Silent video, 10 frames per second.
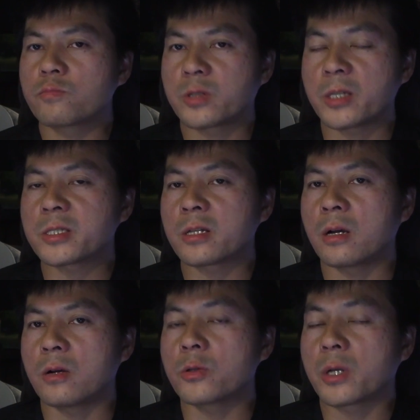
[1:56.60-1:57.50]

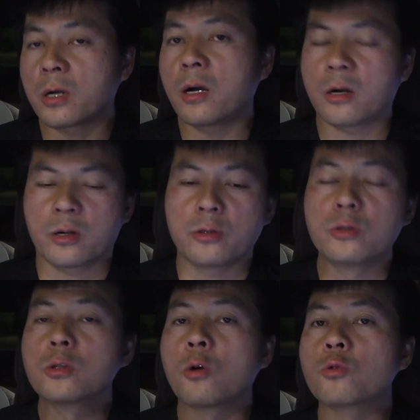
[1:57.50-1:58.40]
Tesla, or the car,
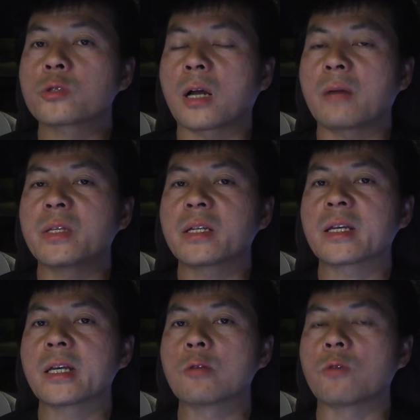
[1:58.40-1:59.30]
knows how many
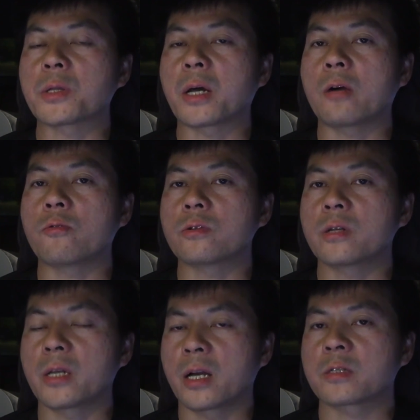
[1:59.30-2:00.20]
kilowatt hour
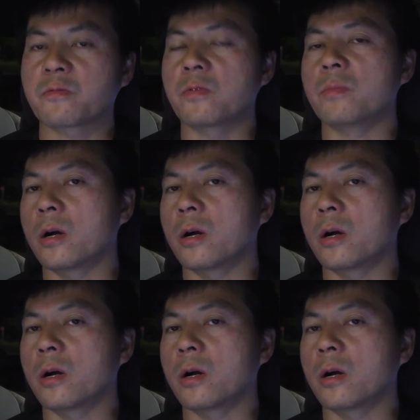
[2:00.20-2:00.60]
it has from